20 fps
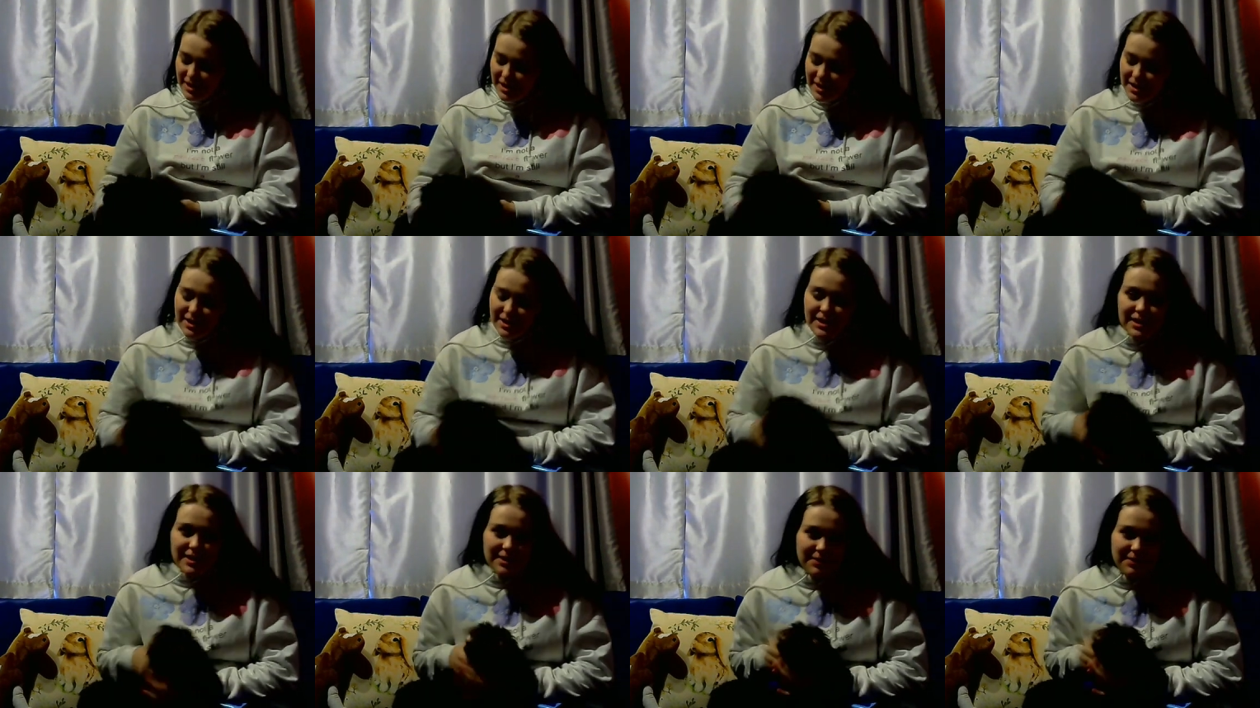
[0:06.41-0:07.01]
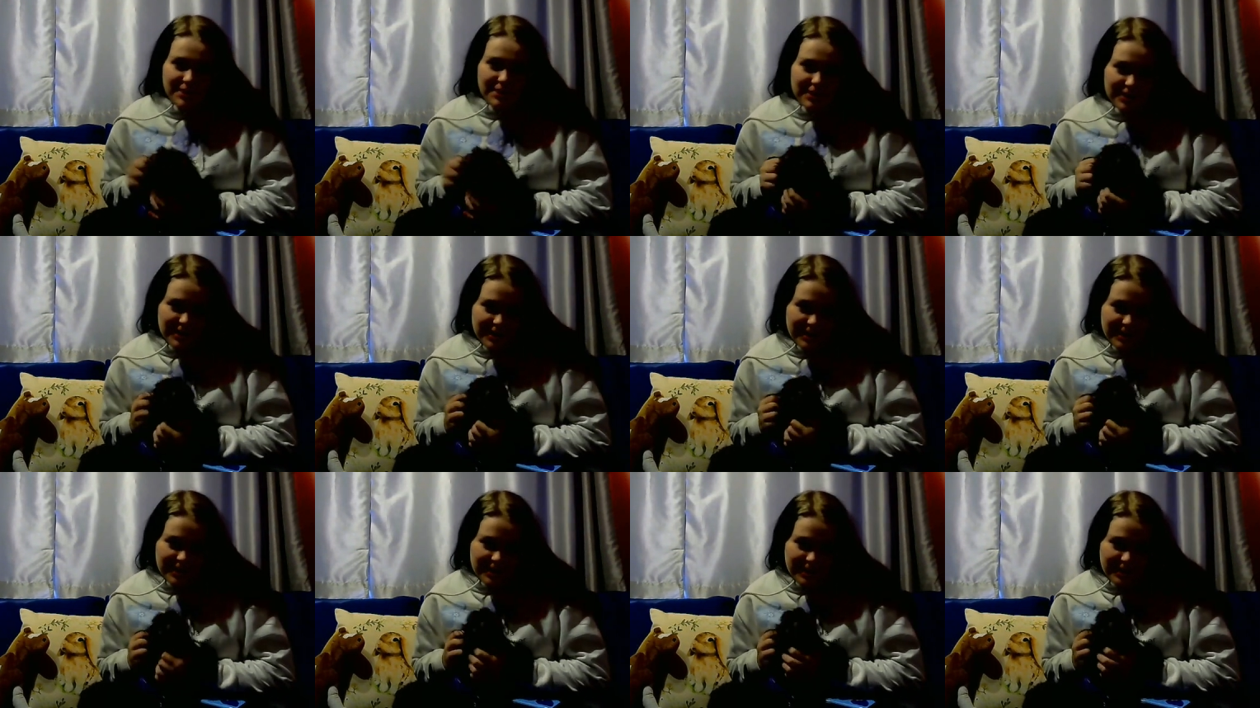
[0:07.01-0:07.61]
the little
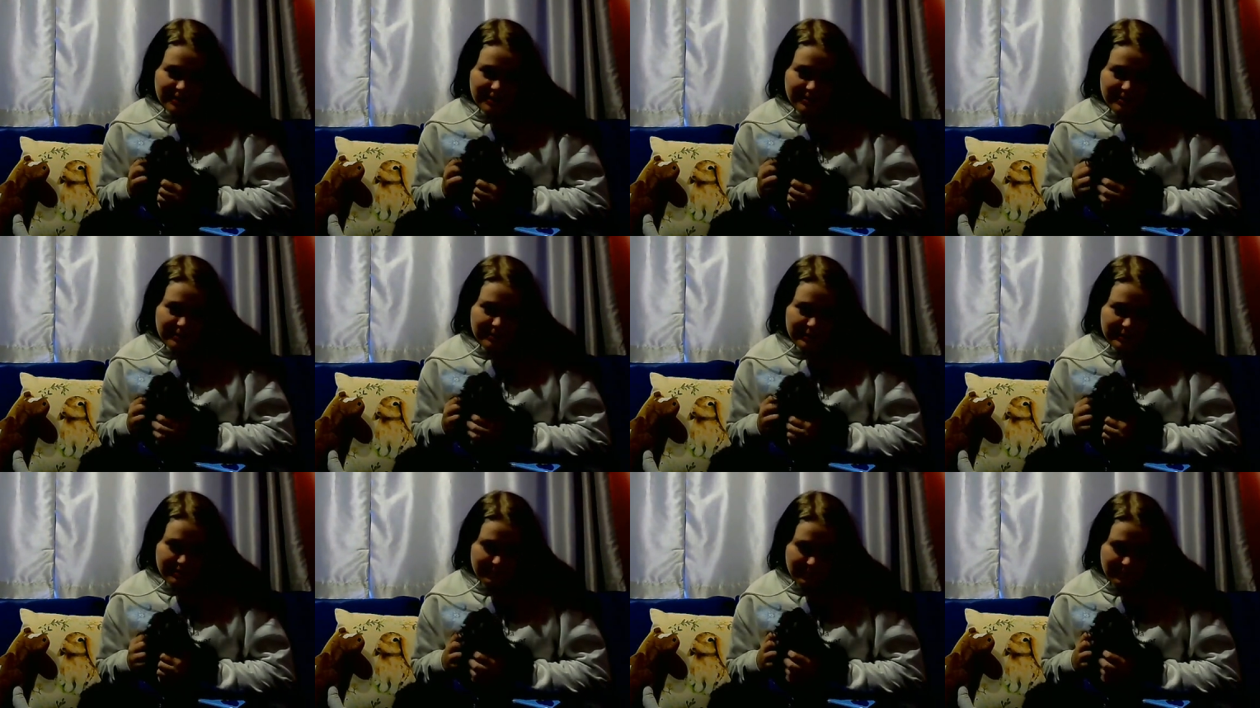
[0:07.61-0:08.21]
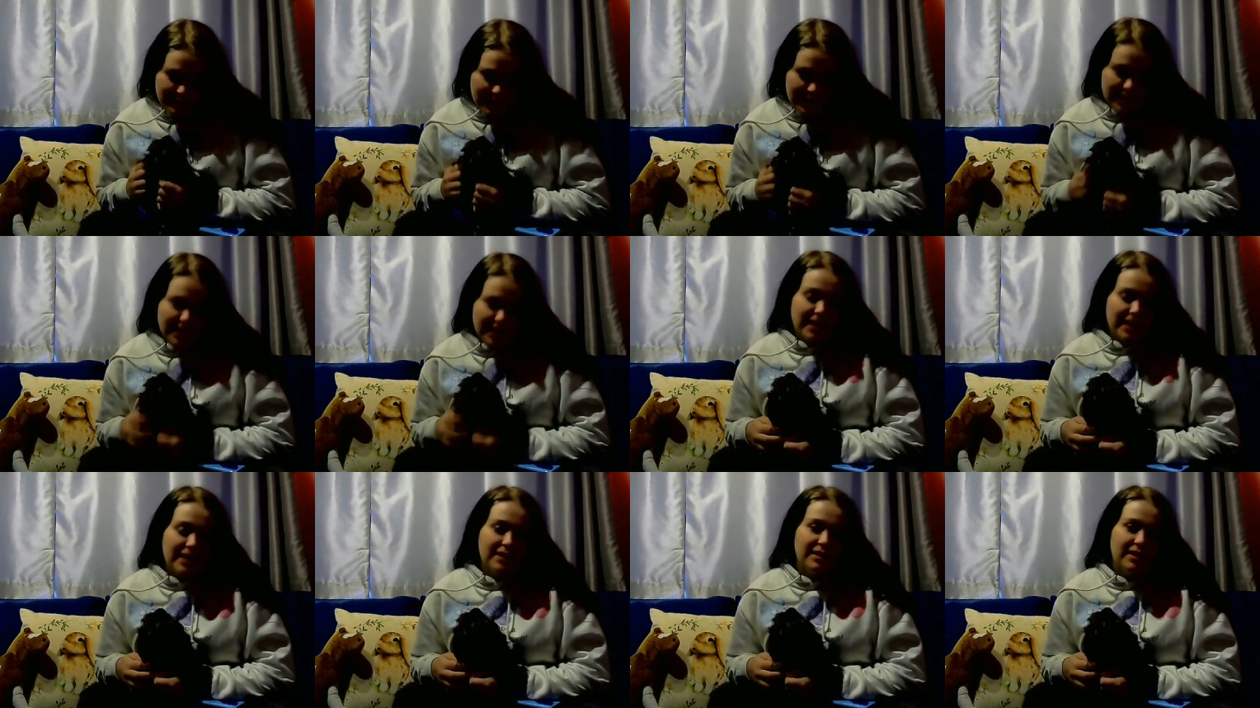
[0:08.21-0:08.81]
doggy here with me
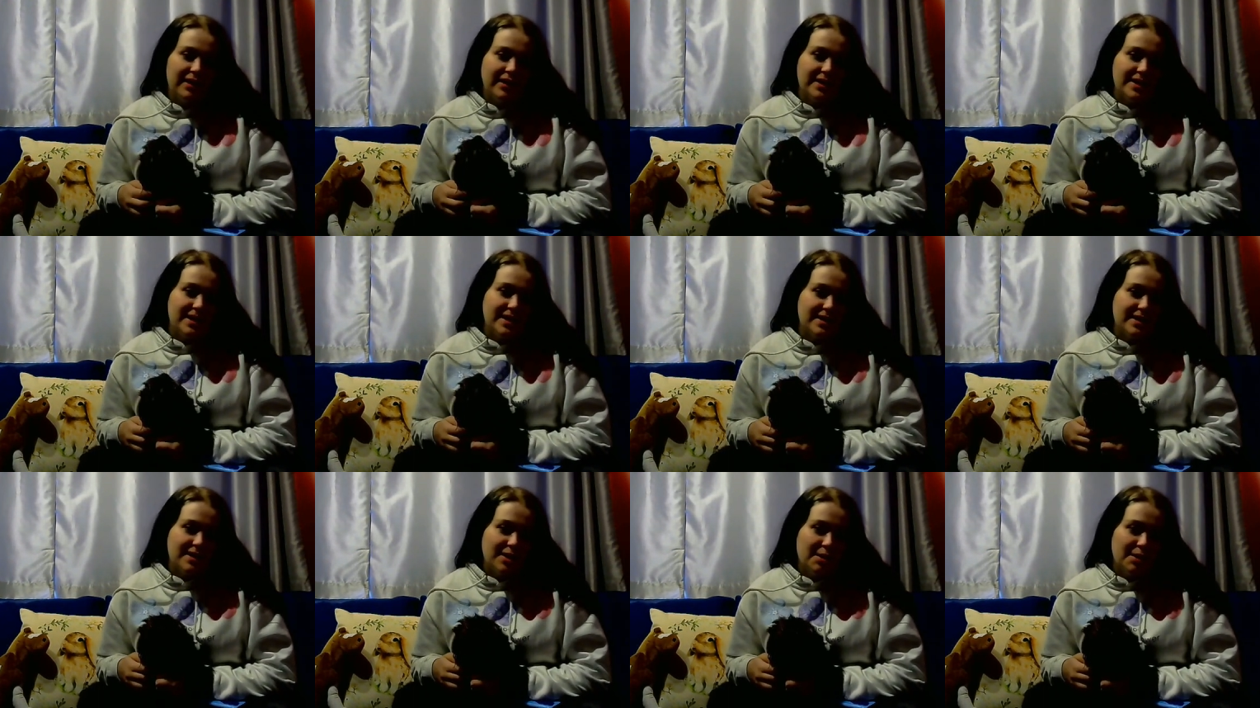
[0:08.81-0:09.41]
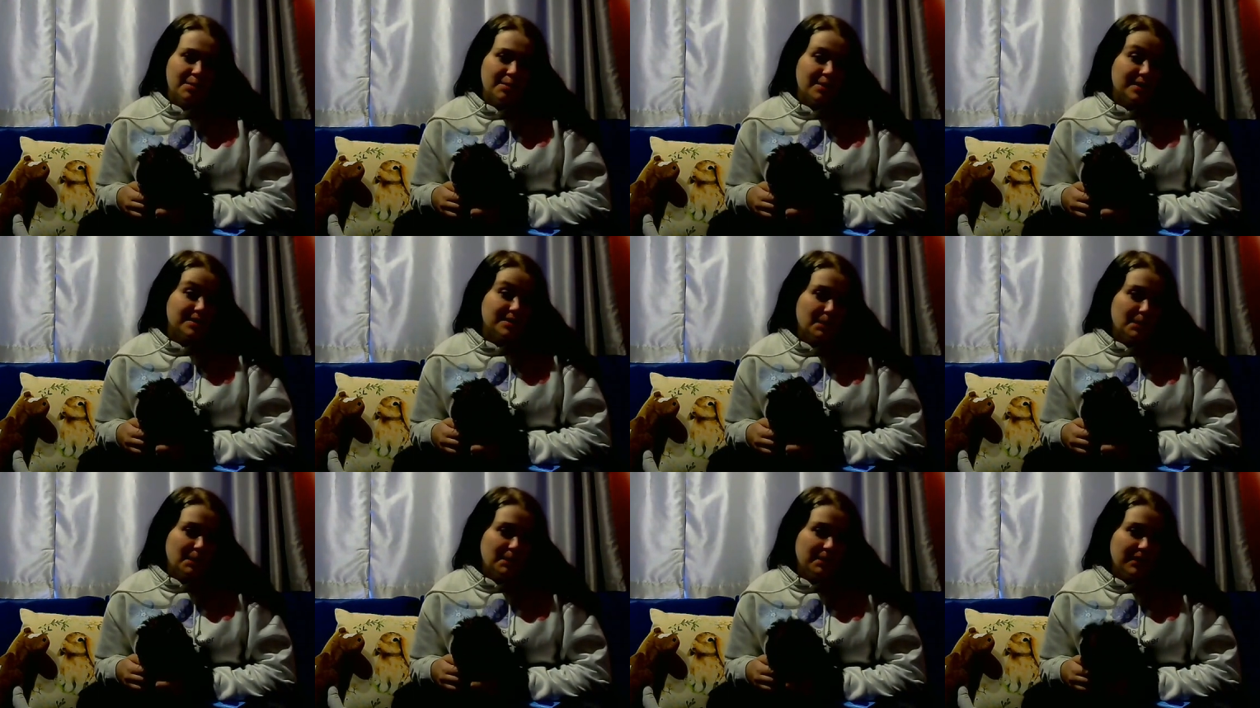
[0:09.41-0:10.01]
again. Lighting is terrible because I'm
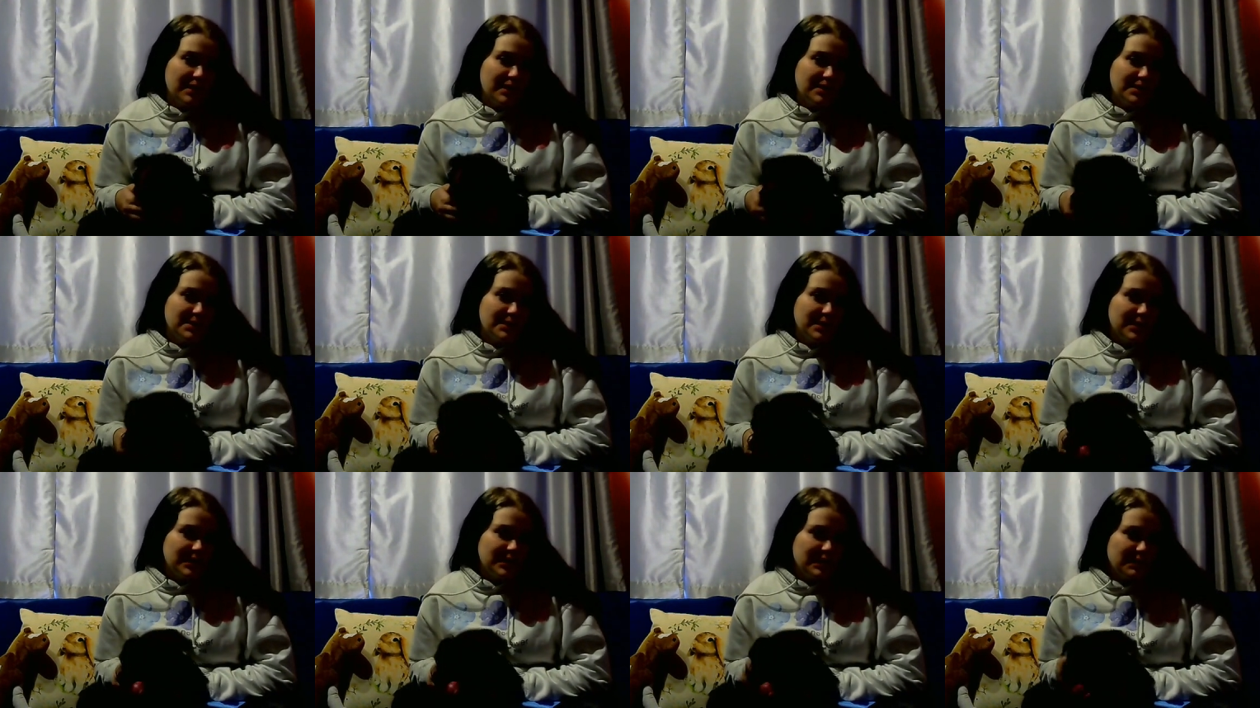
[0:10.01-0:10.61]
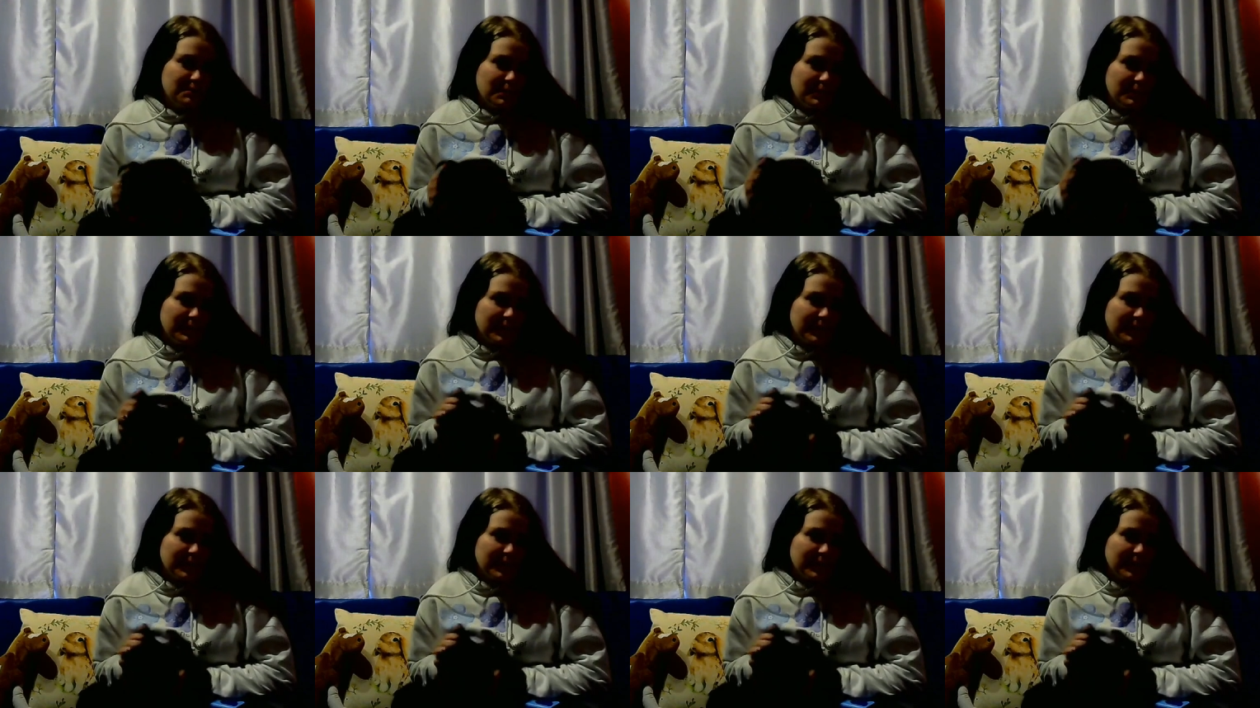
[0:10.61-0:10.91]
not professional, I don't have proper